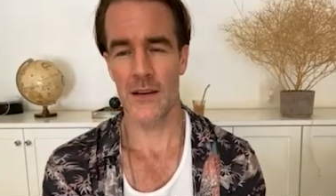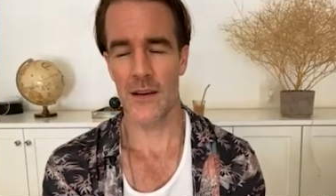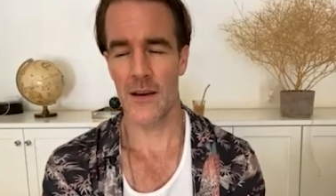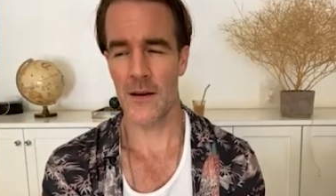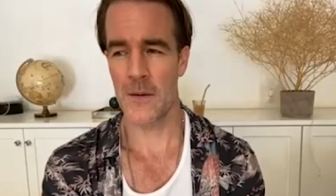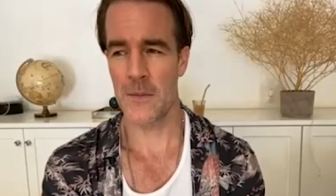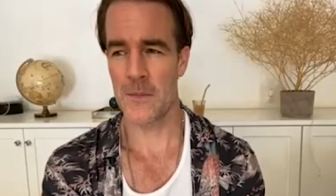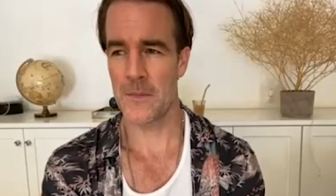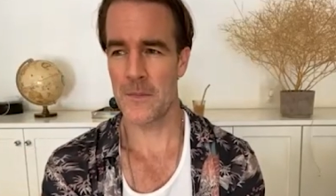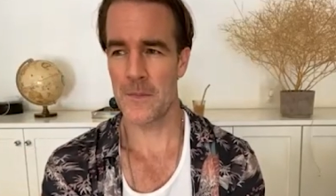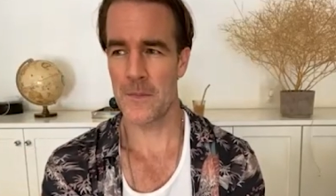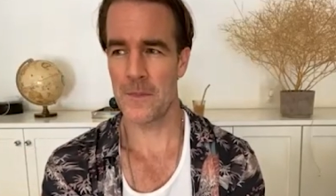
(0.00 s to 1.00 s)
And
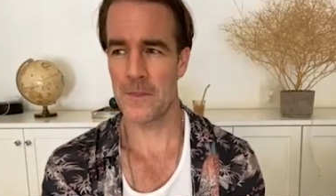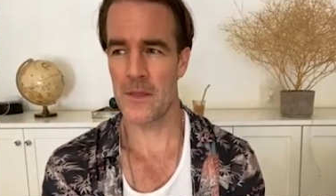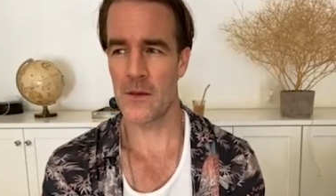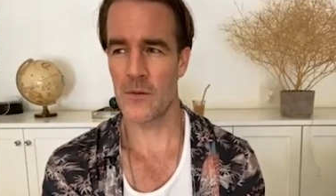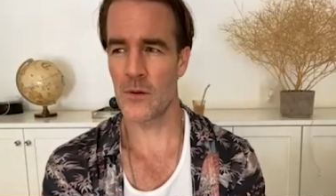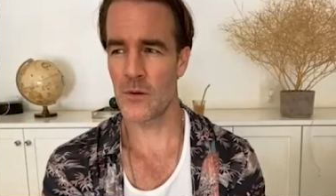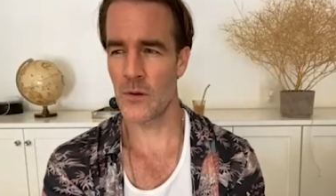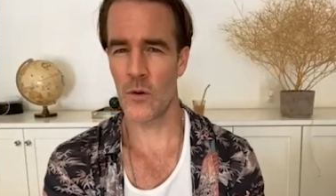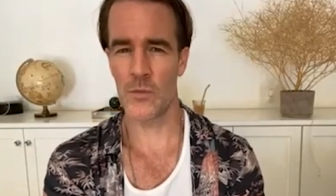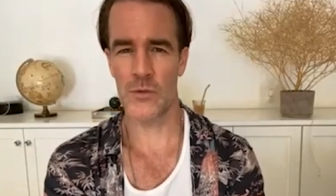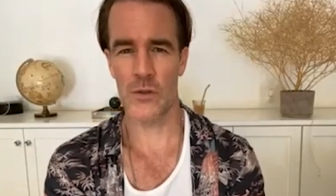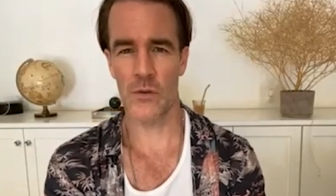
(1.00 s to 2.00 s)
they were going to a
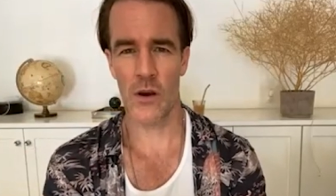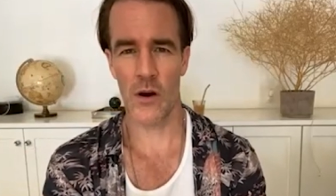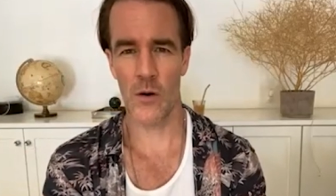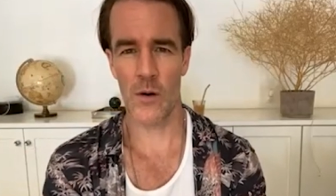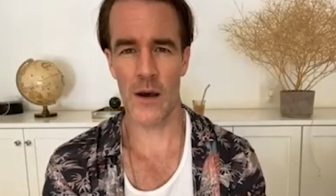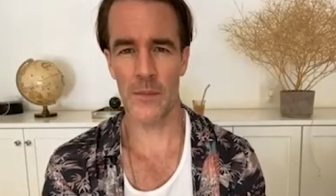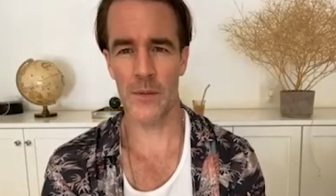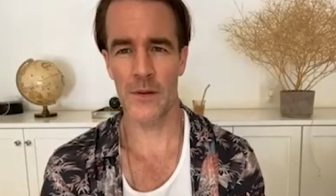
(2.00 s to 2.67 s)
homeschool co-op.